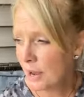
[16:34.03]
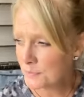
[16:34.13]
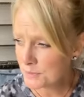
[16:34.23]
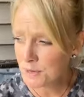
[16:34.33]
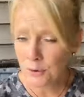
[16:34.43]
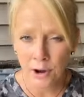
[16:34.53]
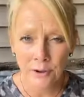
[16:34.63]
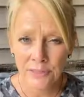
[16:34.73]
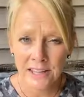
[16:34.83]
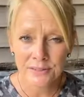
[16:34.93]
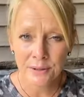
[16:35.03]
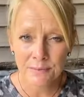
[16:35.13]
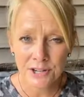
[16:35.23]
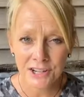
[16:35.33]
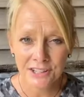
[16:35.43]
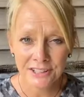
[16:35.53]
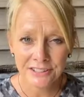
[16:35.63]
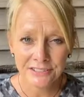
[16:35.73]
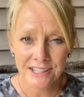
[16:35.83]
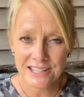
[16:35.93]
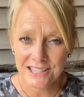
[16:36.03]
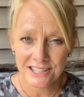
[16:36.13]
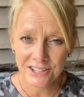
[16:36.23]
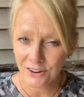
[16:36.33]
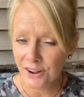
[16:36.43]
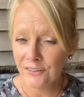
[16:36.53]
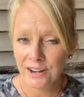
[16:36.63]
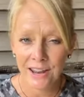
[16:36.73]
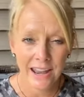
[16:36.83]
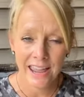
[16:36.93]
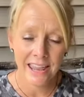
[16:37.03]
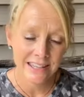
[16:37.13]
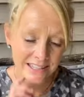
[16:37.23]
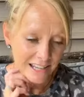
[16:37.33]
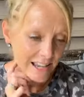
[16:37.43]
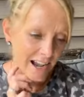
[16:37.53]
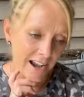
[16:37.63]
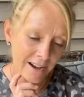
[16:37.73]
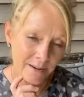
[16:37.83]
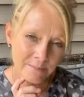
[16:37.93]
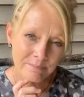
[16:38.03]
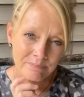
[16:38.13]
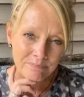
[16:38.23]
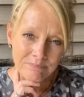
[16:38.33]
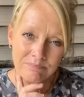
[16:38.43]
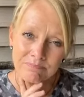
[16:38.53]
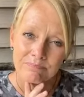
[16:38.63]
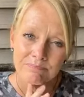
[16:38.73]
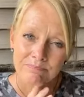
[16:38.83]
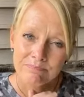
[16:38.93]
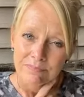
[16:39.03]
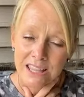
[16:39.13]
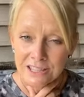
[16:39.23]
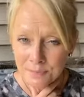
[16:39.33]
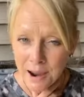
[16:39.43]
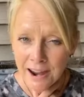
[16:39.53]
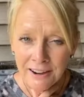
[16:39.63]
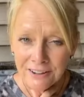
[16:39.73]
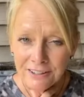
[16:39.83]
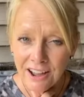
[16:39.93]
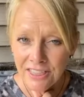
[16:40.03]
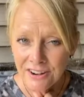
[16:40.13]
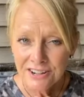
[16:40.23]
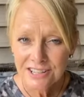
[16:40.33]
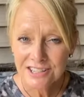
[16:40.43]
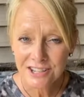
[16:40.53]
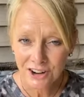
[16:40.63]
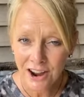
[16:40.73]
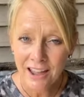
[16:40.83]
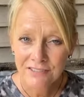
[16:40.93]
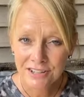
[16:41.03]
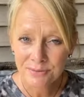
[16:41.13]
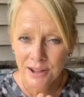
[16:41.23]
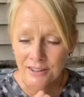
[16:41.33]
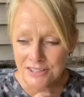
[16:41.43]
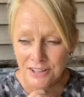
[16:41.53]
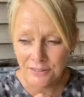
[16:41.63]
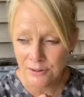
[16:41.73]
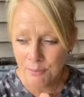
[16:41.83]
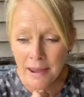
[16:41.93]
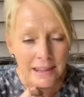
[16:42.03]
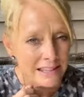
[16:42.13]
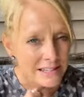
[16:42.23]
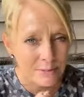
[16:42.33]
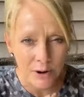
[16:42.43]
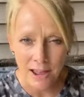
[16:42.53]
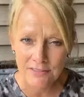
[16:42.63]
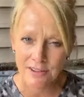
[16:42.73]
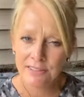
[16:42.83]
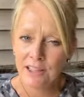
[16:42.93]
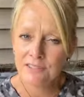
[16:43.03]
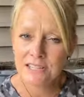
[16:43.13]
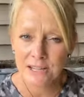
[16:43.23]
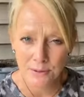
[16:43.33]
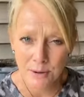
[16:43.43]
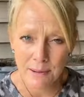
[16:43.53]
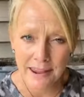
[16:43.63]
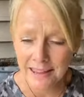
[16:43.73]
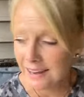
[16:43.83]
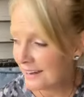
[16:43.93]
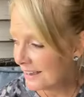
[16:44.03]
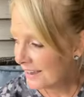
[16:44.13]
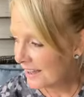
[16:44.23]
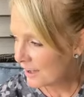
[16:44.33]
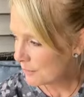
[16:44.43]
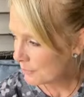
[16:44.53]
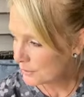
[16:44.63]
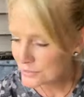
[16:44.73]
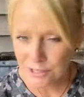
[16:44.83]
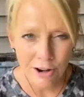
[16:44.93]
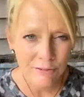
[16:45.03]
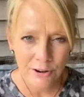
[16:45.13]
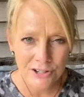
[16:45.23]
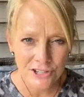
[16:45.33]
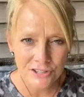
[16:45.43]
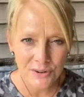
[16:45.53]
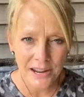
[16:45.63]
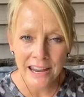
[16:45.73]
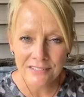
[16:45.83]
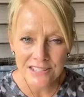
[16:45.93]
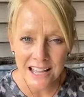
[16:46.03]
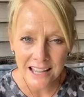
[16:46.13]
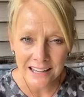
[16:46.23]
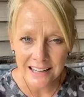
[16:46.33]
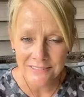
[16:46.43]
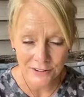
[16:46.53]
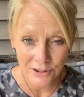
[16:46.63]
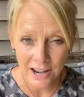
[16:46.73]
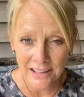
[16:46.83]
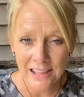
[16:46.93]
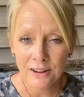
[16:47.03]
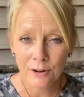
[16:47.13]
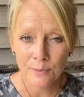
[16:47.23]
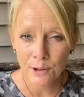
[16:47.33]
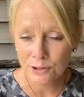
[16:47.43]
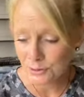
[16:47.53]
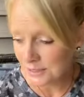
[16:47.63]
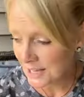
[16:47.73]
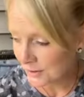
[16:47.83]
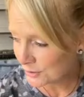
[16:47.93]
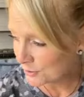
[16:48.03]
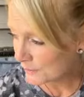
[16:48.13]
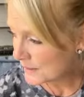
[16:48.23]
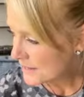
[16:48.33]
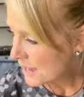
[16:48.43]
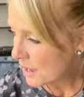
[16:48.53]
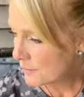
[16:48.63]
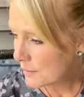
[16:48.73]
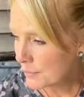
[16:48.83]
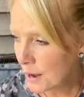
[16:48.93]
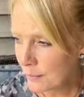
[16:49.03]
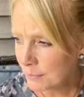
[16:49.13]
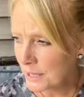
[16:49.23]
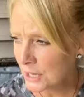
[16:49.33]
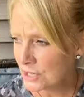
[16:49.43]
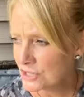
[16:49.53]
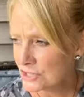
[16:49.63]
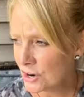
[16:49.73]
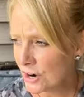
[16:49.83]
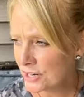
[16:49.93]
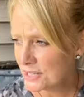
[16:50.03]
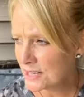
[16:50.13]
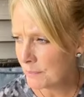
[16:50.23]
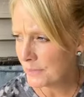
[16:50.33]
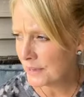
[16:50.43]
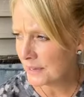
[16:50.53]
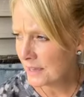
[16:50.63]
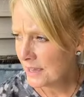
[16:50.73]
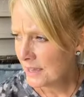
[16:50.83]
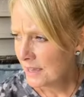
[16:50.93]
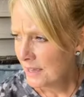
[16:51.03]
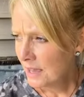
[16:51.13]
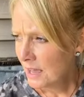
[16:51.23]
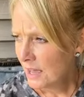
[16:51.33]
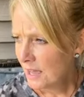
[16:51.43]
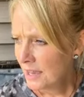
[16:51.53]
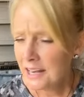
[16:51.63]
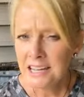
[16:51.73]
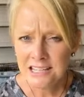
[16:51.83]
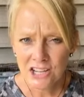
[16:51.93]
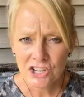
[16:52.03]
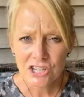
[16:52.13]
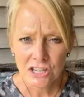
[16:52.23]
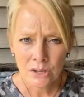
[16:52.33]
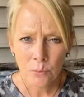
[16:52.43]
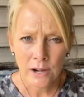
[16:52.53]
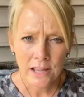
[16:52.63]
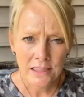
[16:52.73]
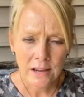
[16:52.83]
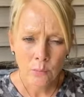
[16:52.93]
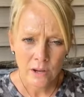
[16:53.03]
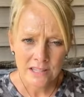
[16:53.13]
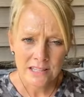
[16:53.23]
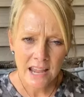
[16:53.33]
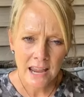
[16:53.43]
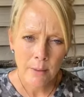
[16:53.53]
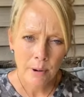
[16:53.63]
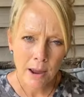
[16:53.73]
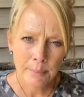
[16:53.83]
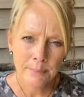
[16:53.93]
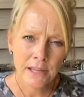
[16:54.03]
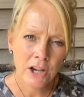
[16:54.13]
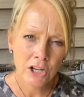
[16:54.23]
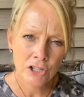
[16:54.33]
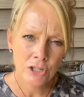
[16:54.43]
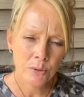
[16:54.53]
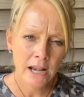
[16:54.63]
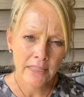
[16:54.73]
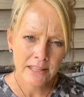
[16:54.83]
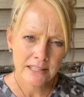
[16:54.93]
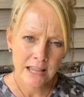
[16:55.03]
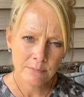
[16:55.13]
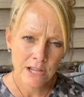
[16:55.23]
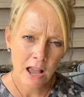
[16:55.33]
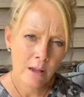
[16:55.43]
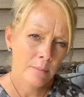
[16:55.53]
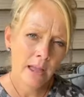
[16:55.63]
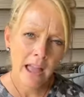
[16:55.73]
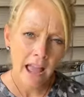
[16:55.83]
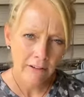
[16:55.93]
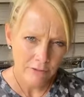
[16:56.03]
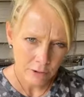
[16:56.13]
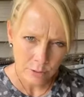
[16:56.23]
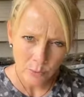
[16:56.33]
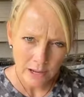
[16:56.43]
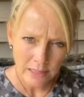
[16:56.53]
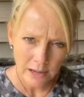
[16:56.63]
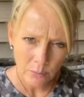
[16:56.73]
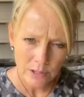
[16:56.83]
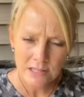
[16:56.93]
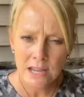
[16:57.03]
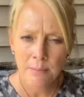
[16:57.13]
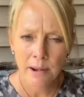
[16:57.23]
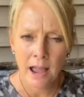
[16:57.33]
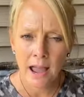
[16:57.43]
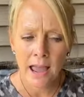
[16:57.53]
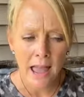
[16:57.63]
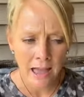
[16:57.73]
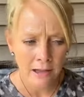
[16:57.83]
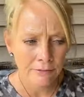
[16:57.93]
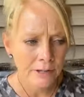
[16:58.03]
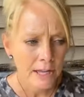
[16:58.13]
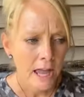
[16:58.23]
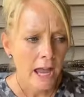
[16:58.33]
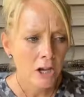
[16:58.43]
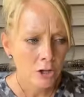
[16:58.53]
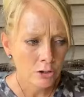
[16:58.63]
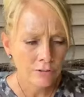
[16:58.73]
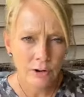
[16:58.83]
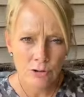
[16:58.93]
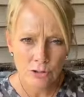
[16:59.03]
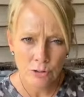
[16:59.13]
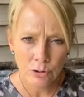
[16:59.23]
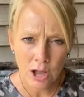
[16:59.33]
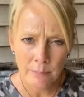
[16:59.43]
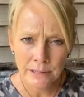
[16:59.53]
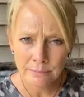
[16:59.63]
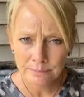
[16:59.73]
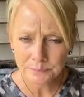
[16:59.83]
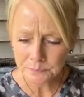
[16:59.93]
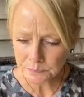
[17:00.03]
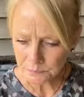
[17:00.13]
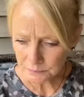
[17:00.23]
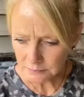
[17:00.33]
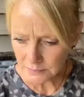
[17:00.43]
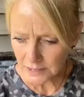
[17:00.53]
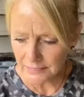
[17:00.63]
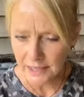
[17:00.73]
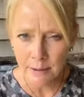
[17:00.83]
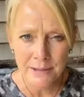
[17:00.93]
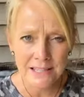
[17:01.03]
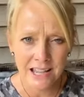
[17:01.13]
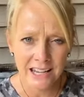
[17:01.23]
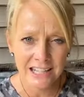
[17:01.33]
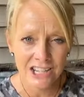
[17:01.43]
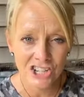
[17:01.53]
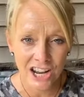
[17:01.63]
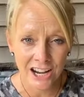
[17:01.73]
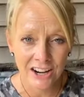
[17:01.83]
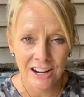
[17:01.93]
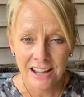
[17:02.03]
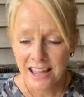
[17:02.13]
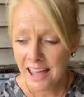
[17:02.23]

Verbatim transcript: Um, it helps me grow, and that's what I'm trying to do. It's just to grow and it and um, inspire others to craft as well. So if you're making some crafts, I would love to see what you're making. Um, post it over on Jill's creative side, and if you're not in that group, go join that group. Um, I'm probably going to start something in addition to the What Do You Think Wednesday, I'm probably going to do it at the same time after the What Do You Think Wednesday, but I have a new devotional coming that I'm excited to share.